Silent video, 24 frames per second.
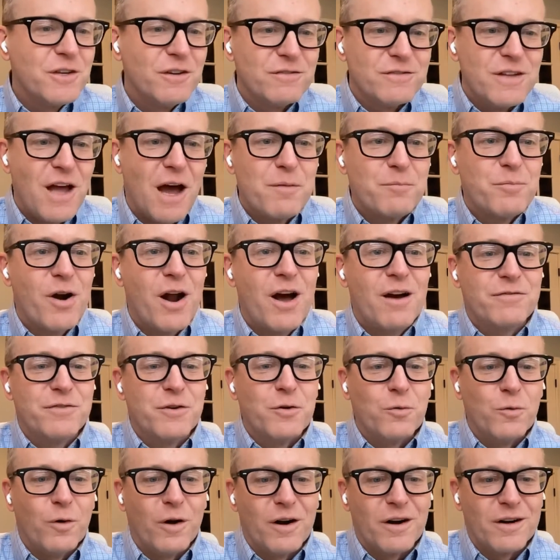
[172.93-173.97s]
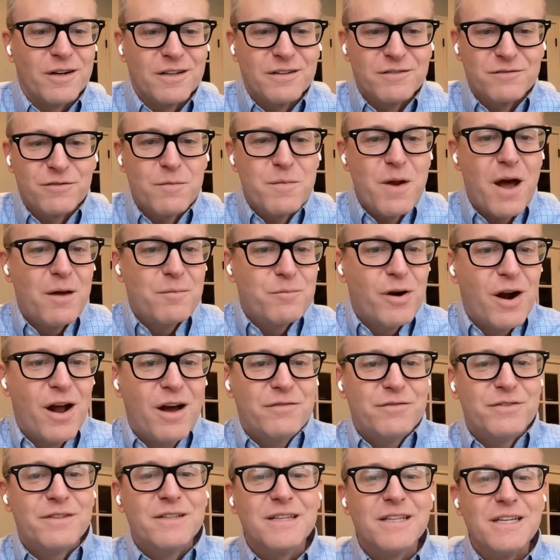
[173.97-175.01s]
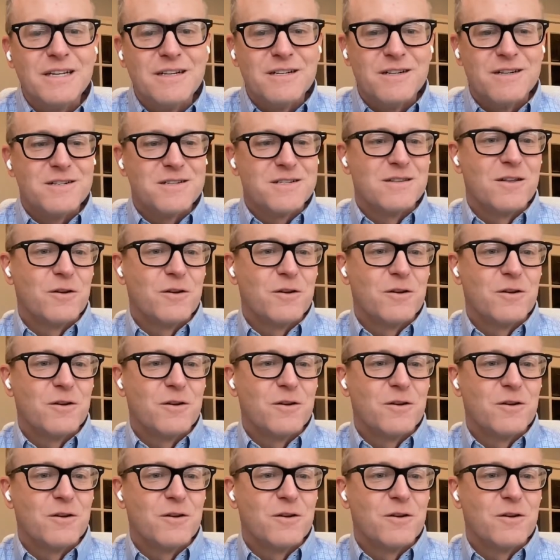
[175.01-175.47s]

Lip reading: of nonprofit work and from nonprofit leaders,